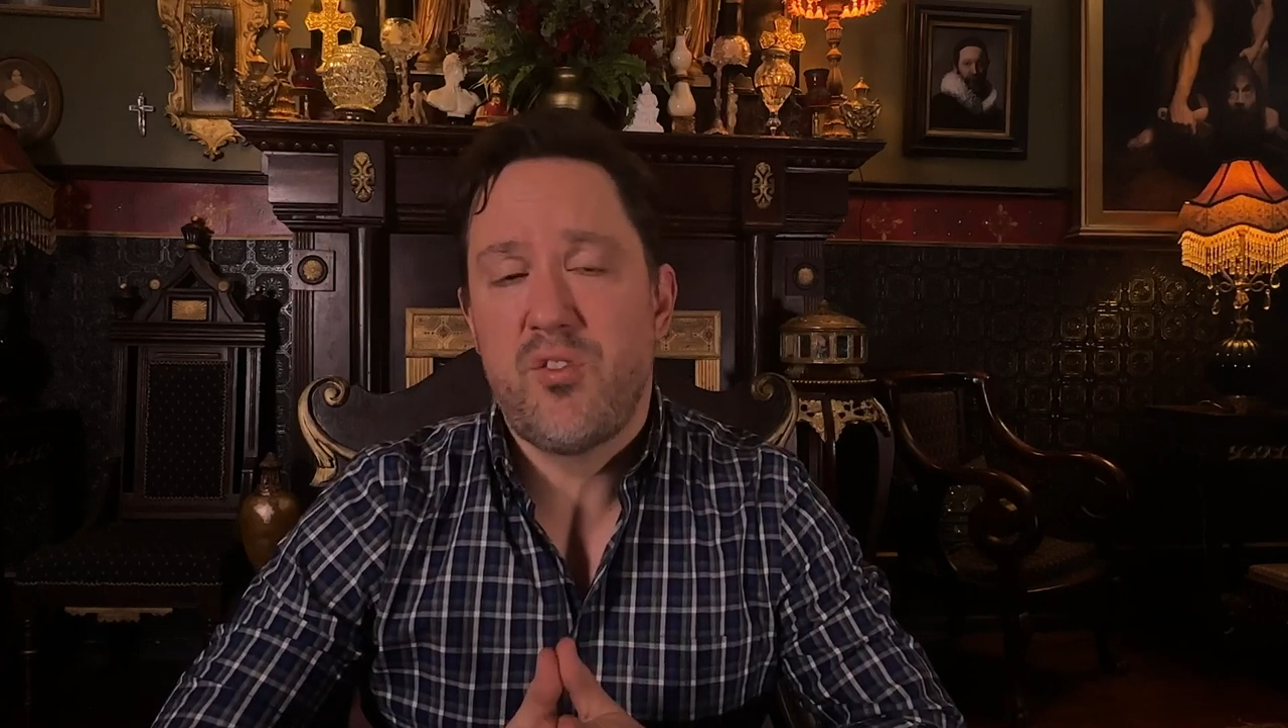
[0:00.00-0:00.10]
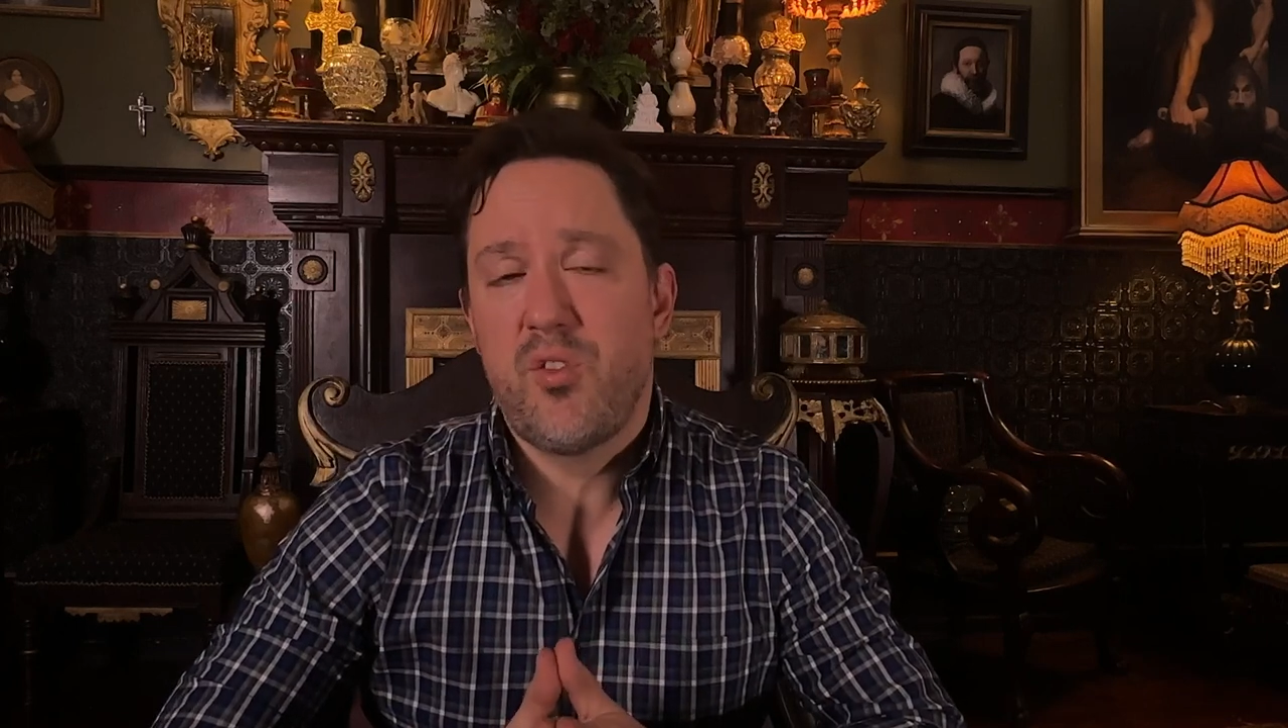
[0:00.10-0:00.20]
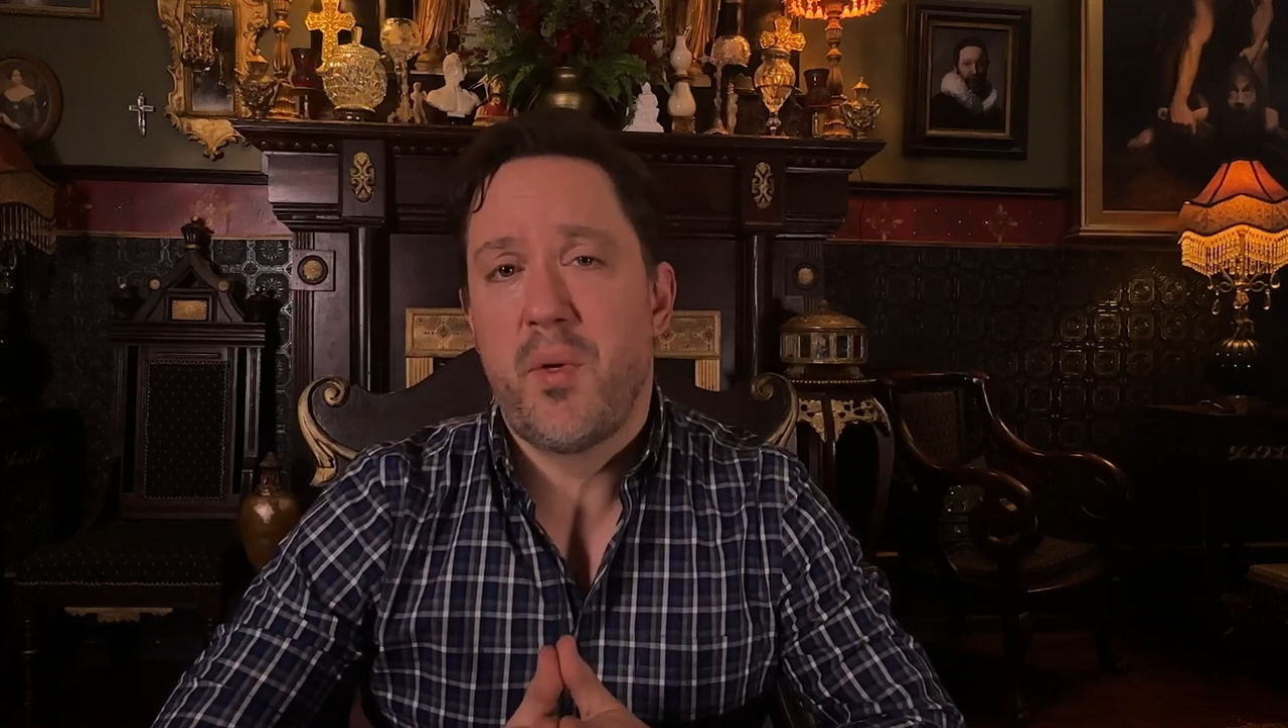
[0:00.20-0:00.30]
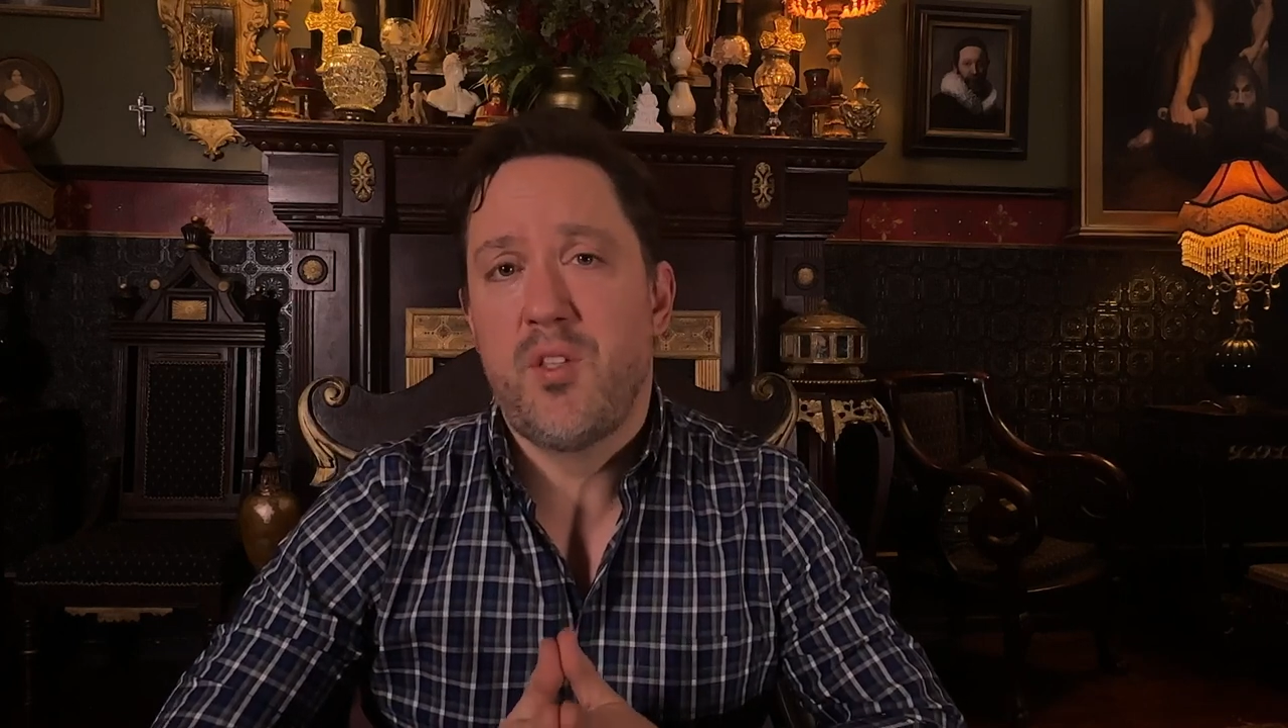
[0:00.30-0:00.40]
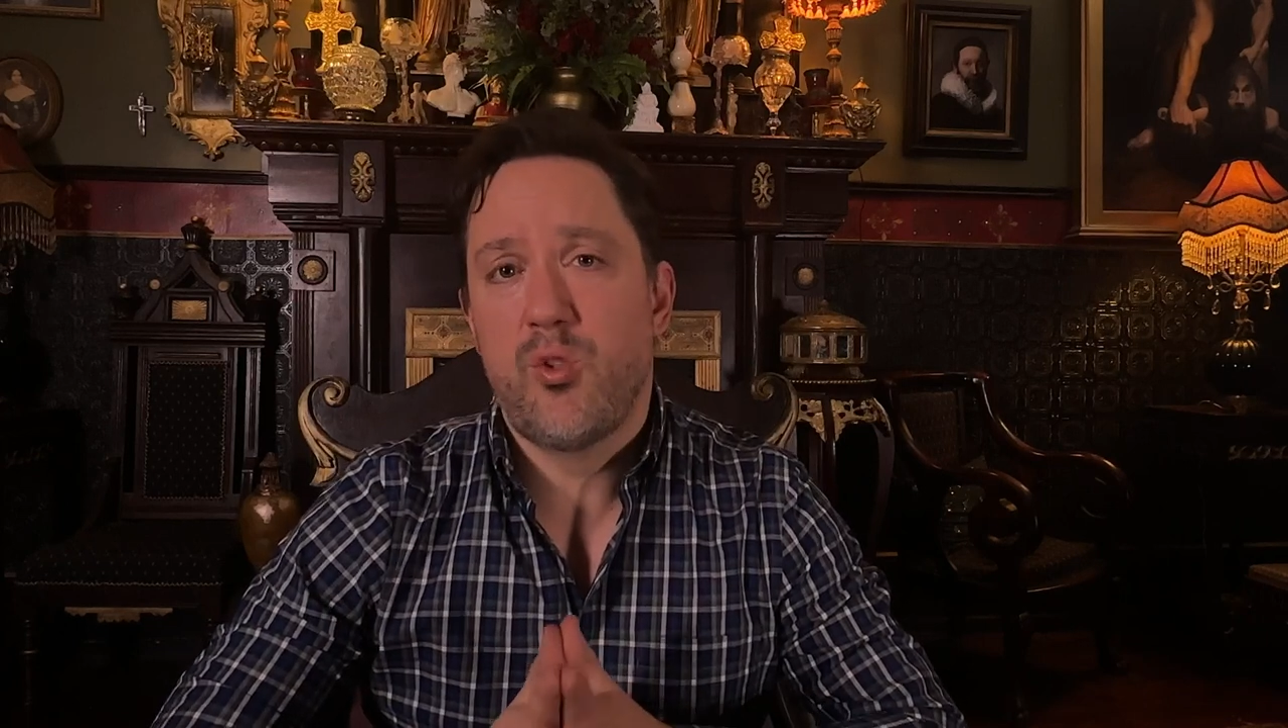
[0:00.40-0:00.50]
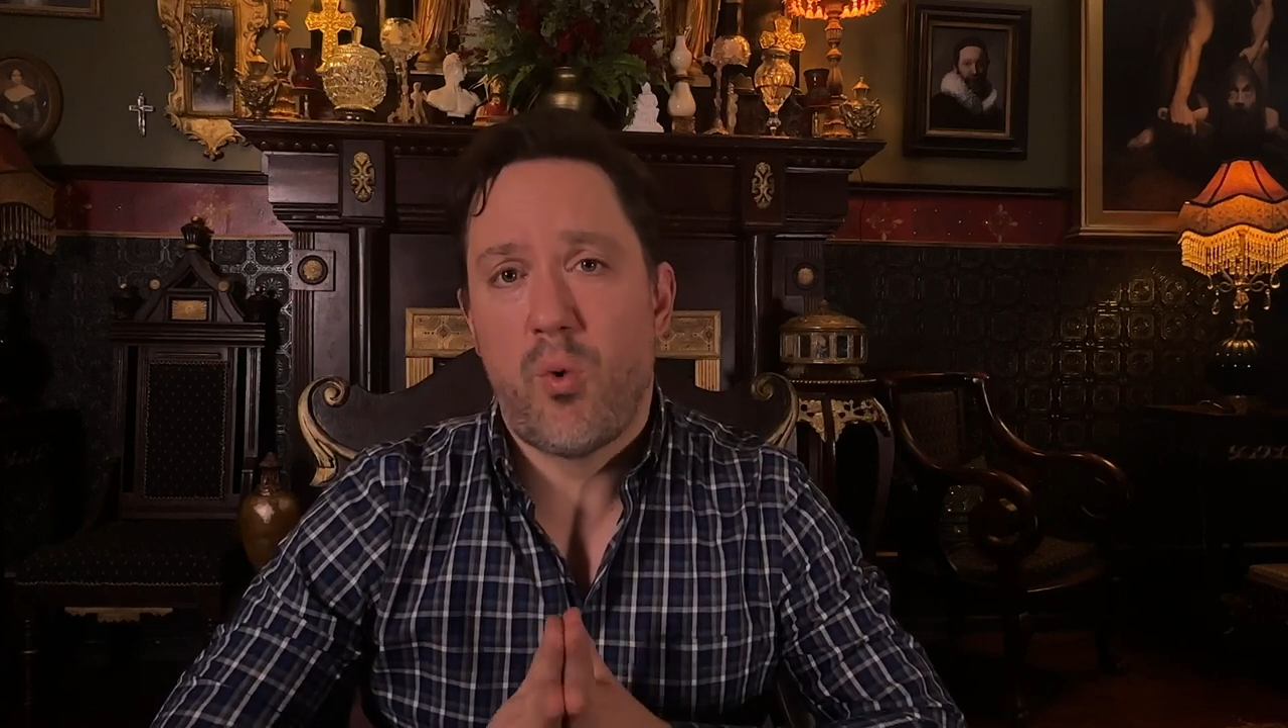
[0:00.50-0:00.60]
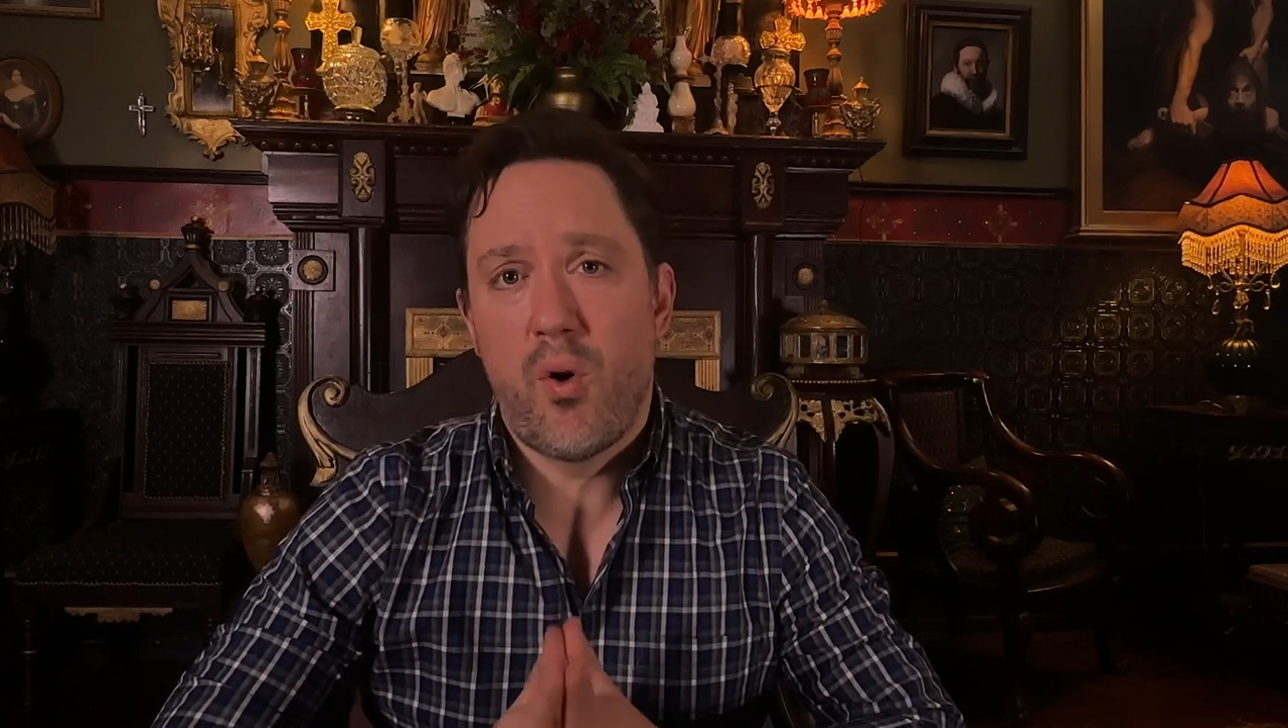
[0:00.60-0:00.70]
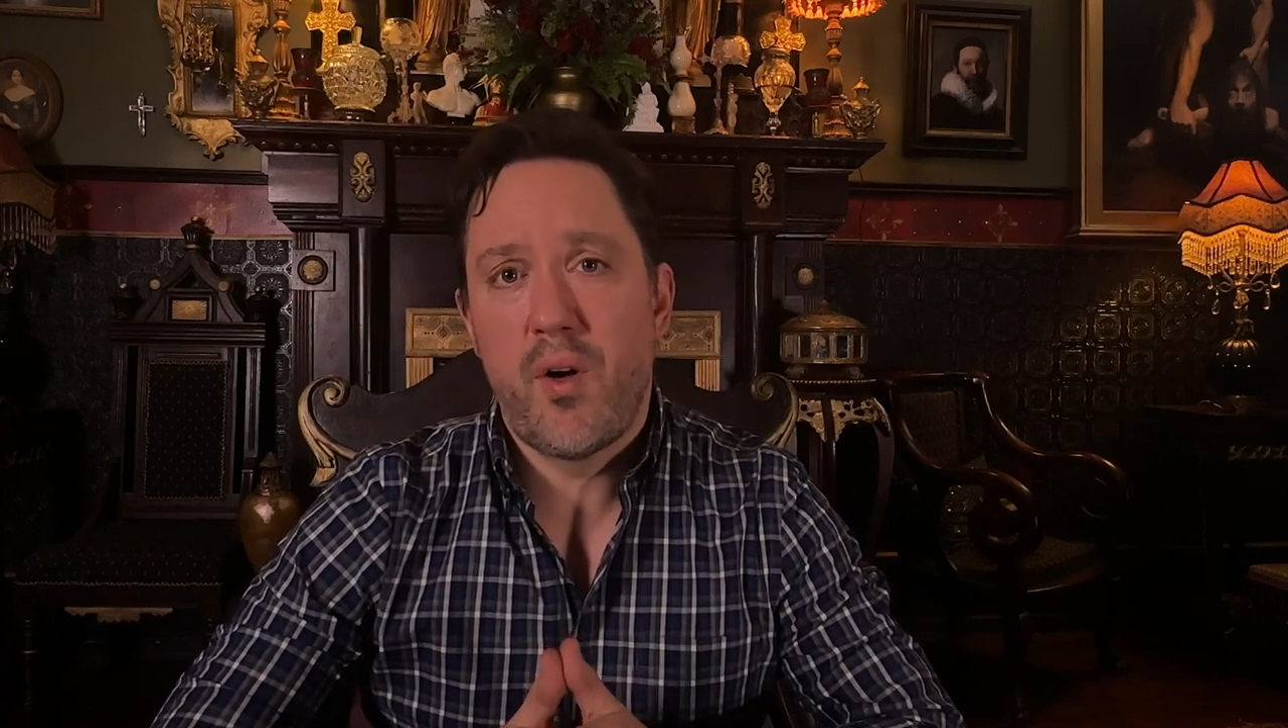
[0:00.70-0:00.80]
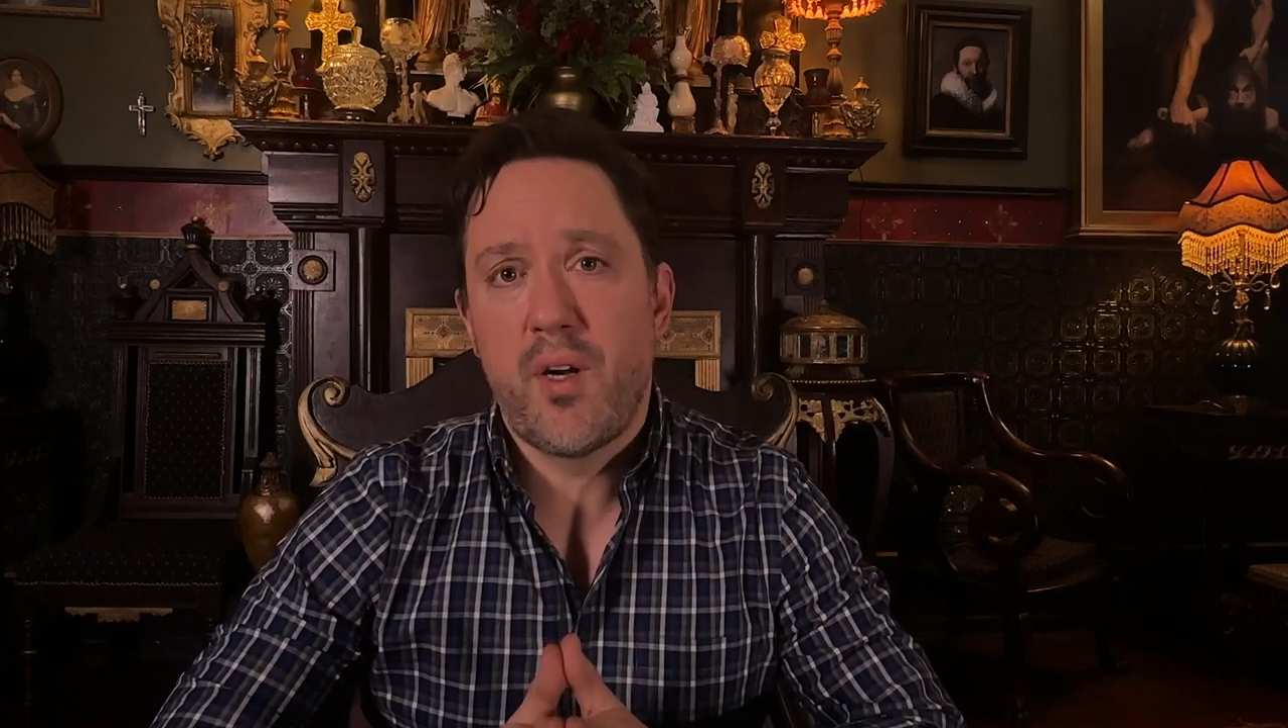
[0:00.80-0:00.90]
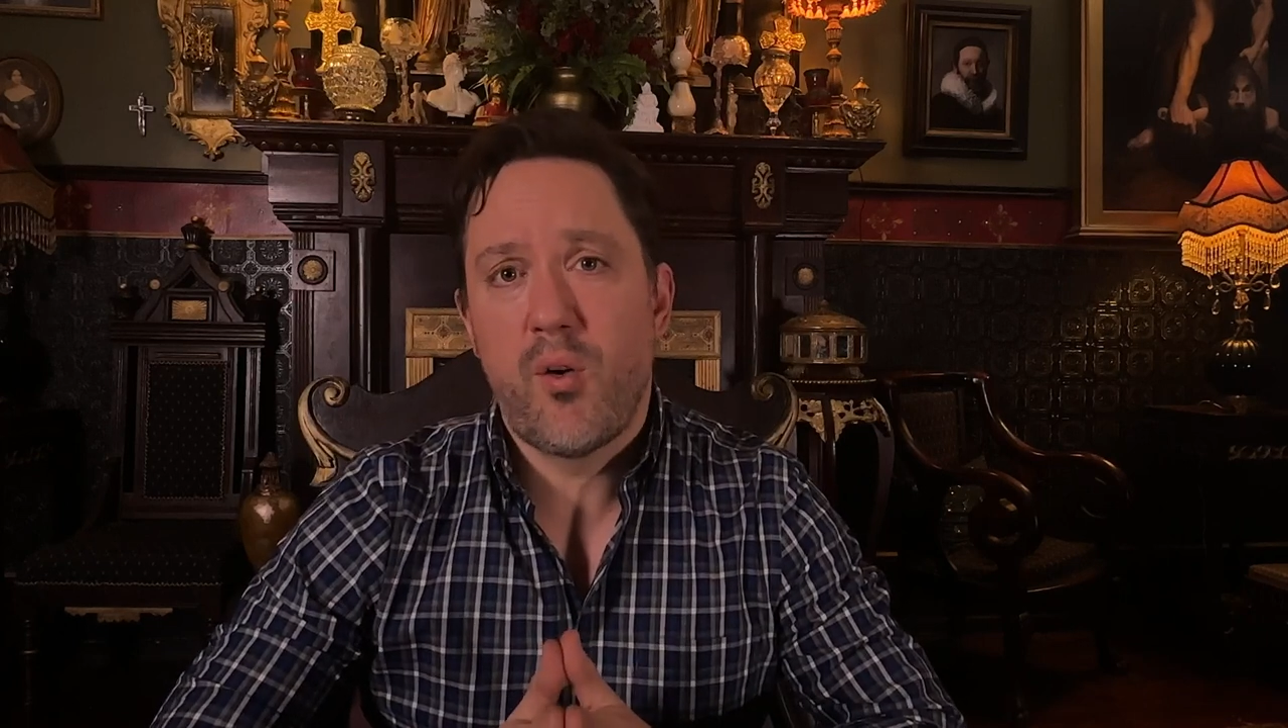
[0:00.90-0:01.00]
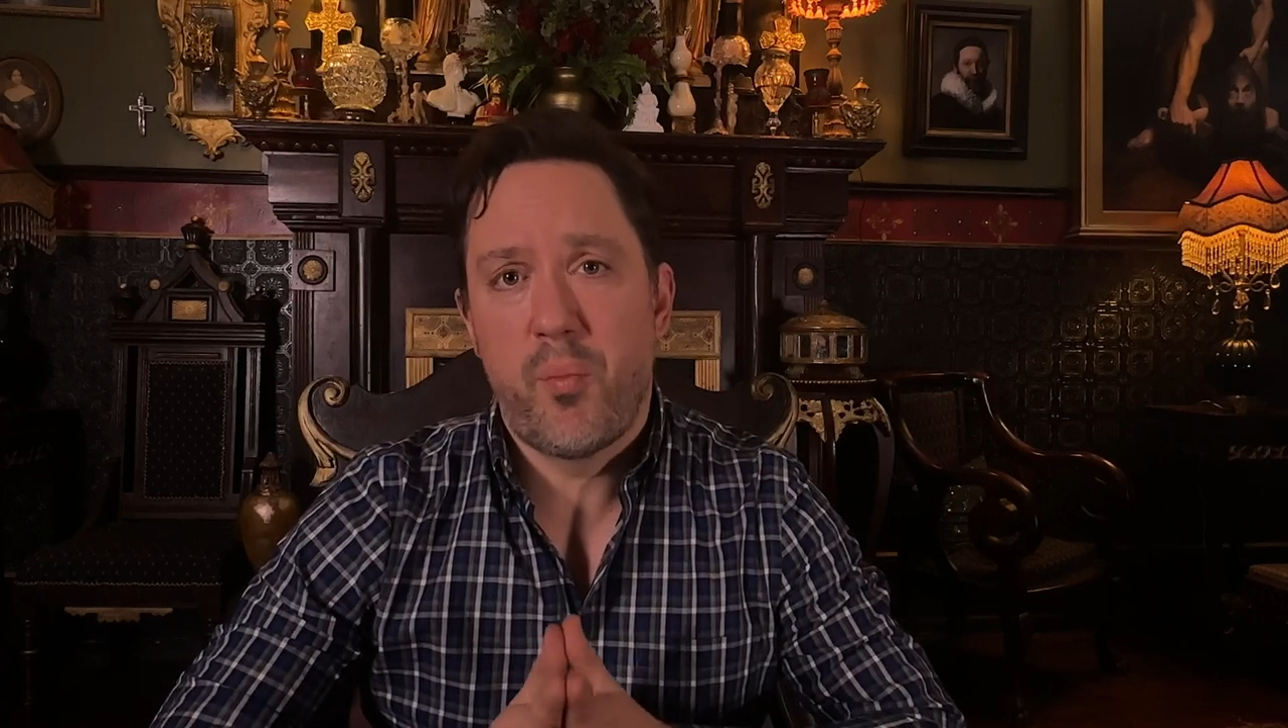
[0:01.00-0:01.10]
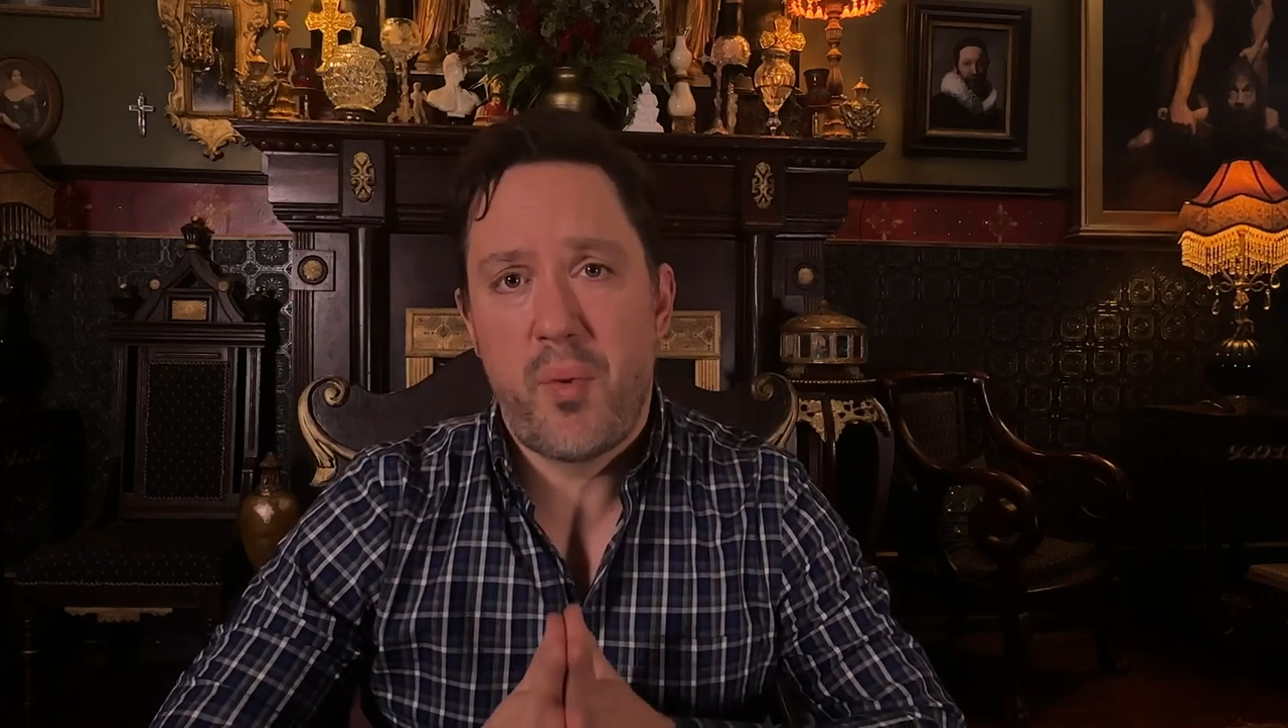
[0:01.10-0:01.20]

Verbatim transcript: you've been drawing or